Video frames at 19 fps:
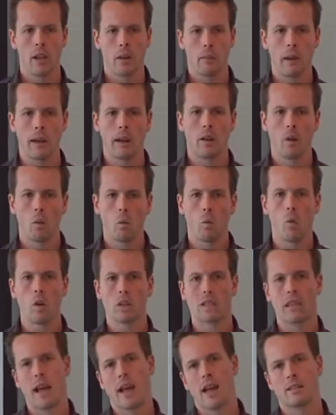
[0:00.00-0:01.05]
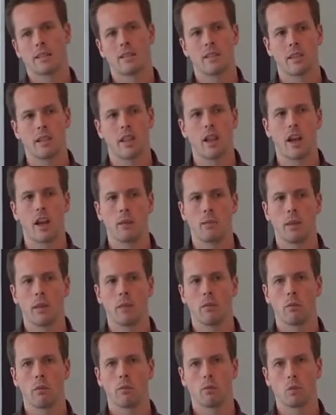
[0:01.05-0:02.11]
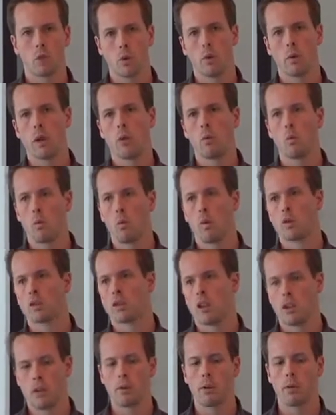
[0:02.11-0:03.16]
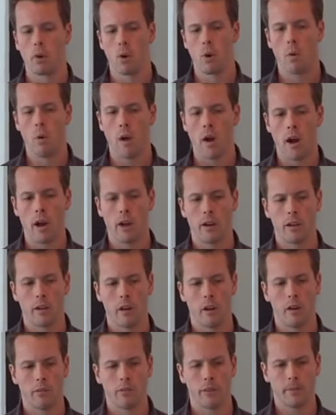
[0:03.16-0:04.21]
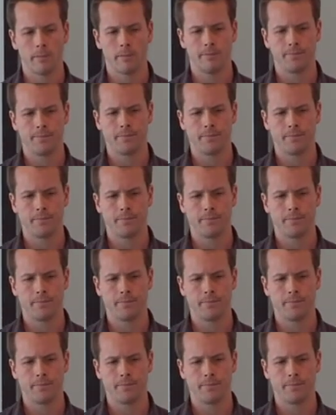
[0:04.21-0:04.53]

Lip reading: but what tasks are they going to be doing, what's going to be required of them.